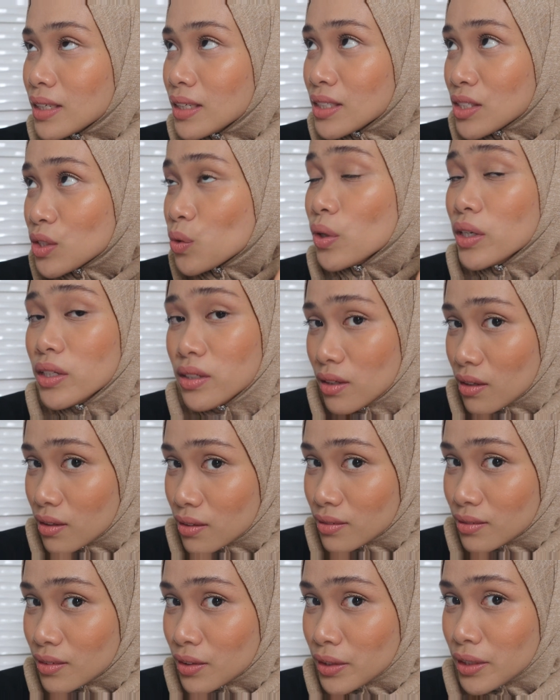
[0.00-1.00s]
it's quite dark.
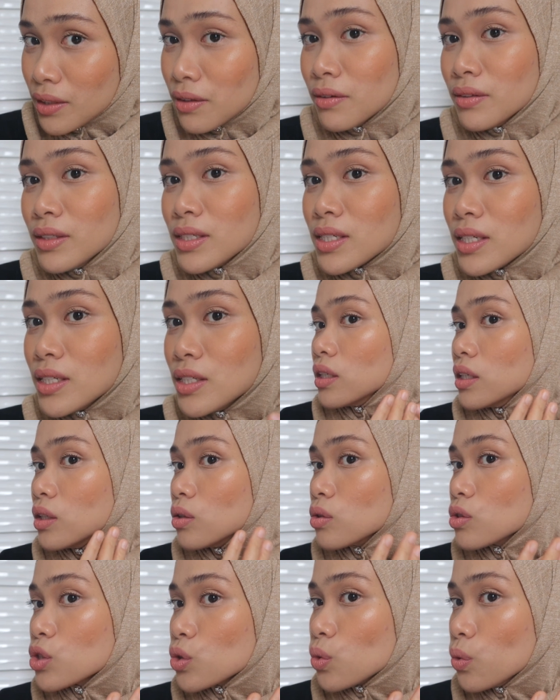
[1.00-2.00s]
Okay, honestly, it
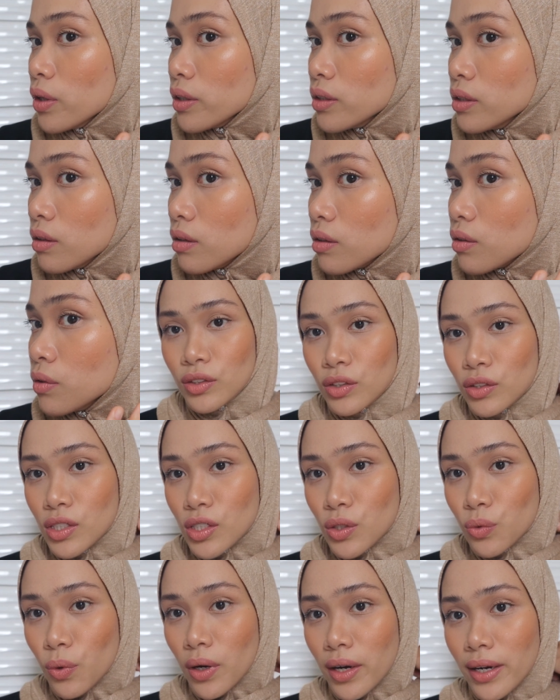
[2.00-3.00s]
looks quite dark. The
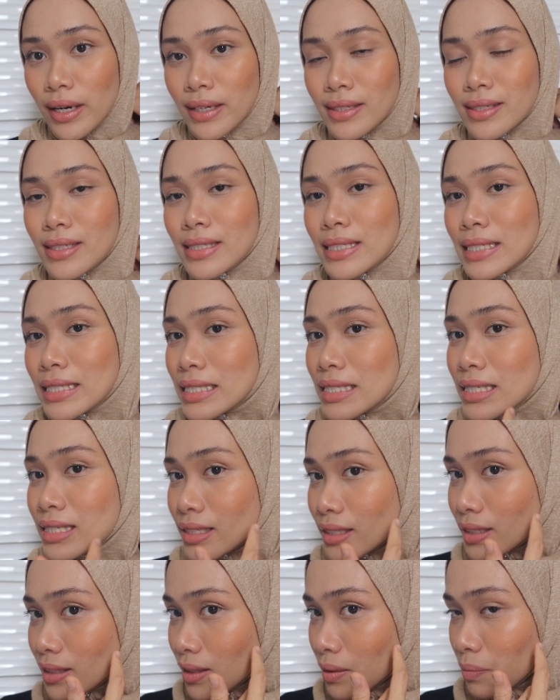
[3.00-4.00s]
reason why I didn't
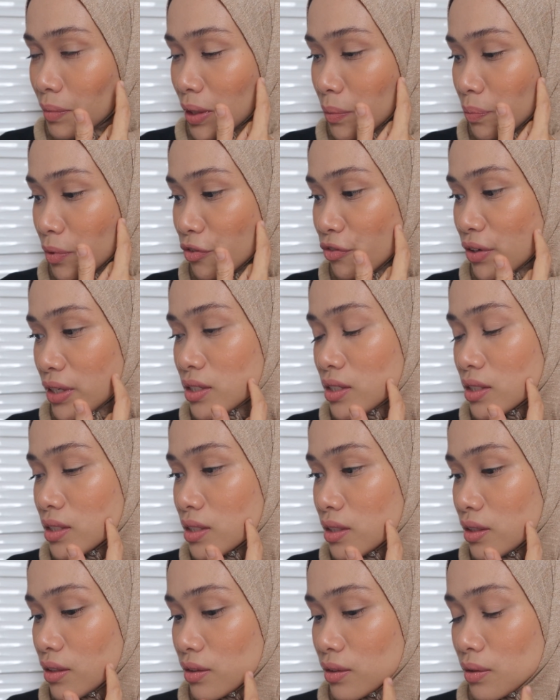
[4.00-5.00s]
conceal my
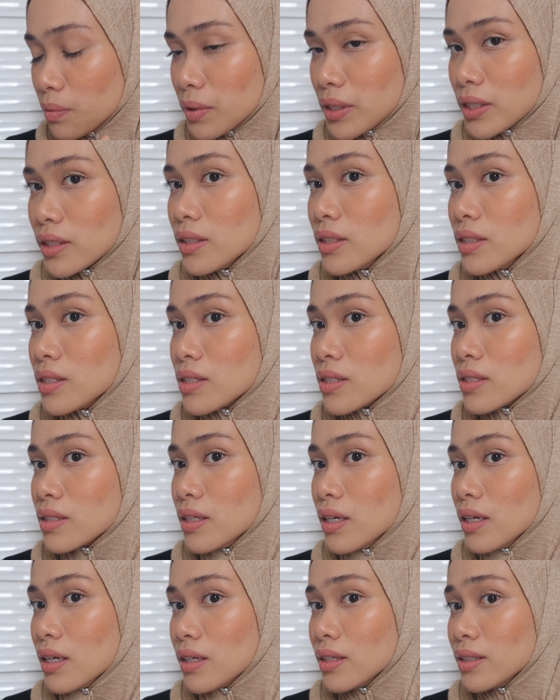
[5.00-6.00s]
imperfections here because
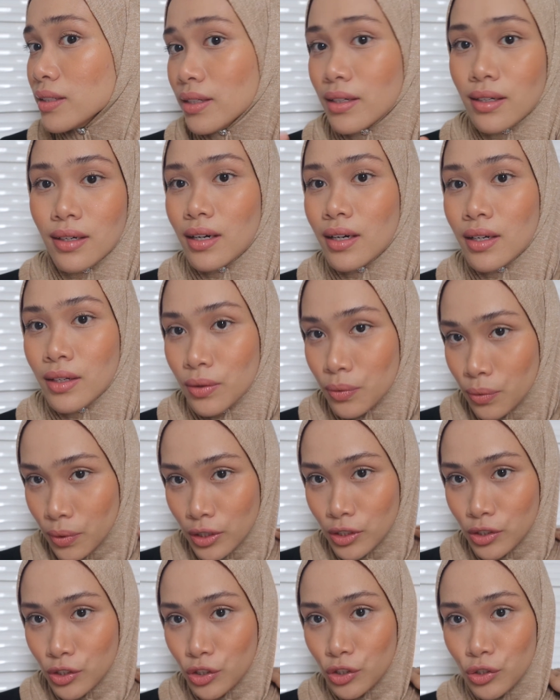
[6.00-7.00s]
yeah, I
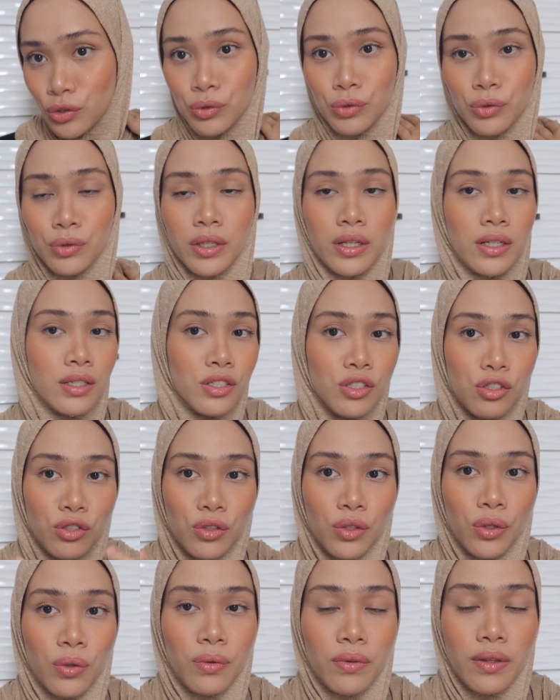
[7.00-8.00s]
want you guys to
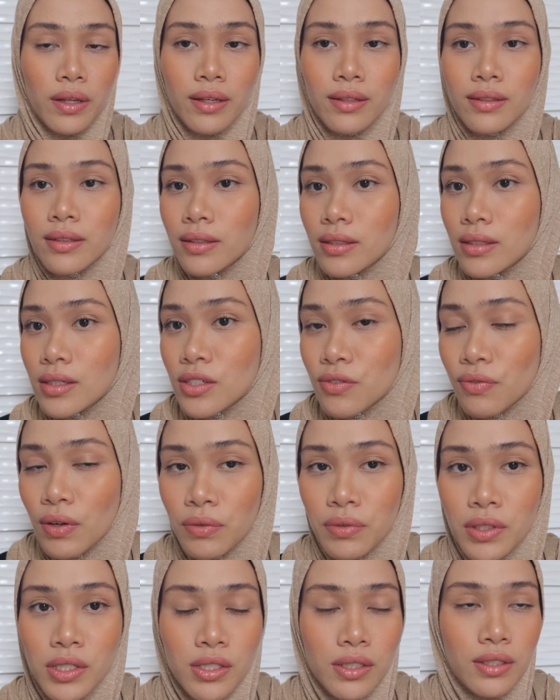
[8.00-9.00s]
know that this
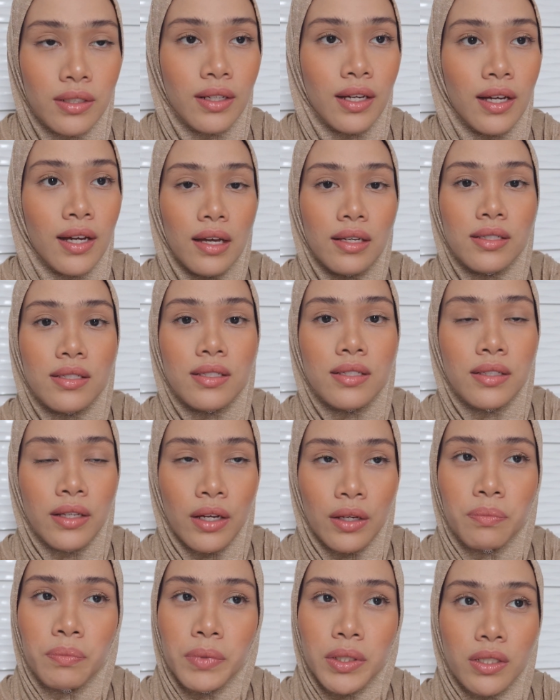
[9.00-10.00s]
foundation has
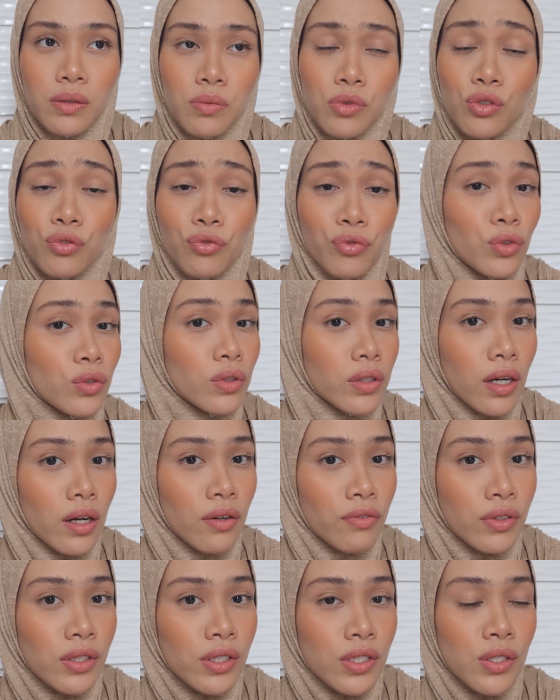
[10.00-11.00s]
that medium to full
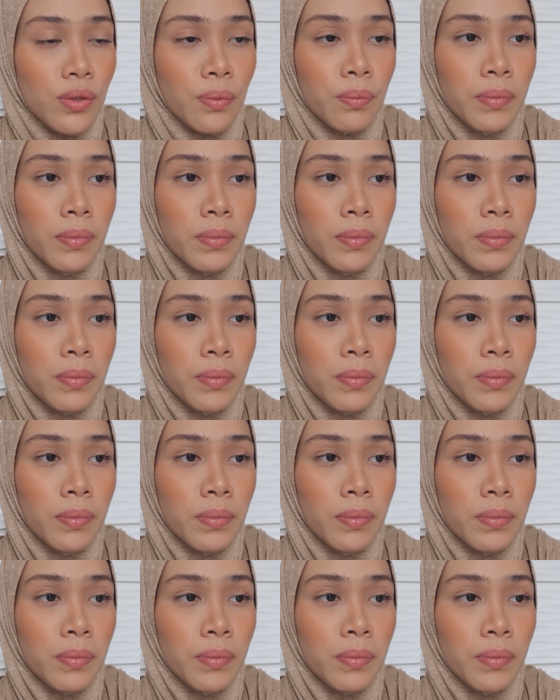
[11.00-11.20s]
coverage,